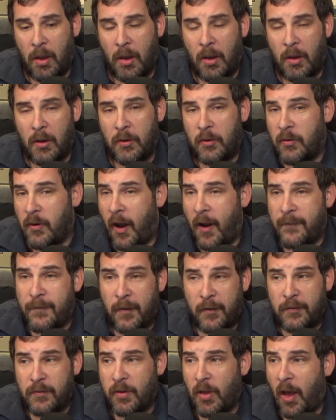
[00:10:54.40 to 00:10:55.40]

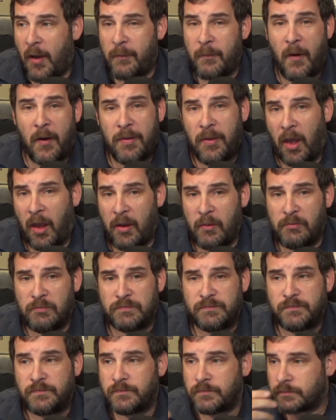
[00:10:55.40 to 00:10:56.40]
Graphics like my name,
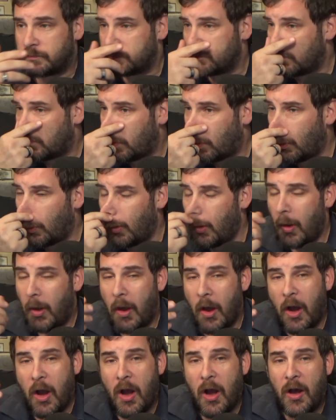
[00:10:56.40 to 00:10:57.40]

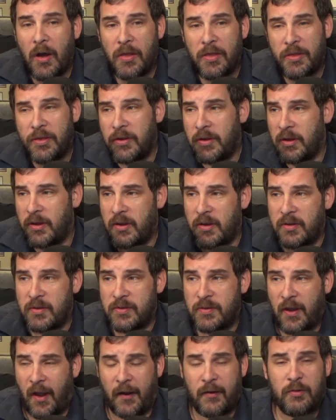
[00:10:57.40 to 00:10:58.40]
the
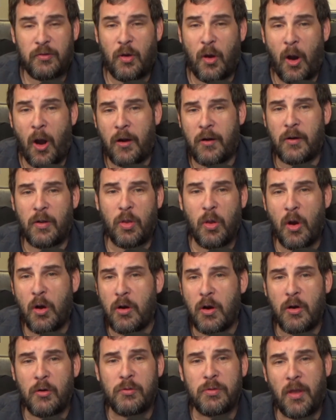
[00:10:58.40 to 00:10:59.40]
Tech Talk
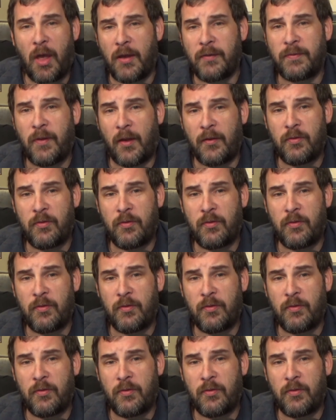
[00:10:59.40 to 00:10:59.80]
logo that's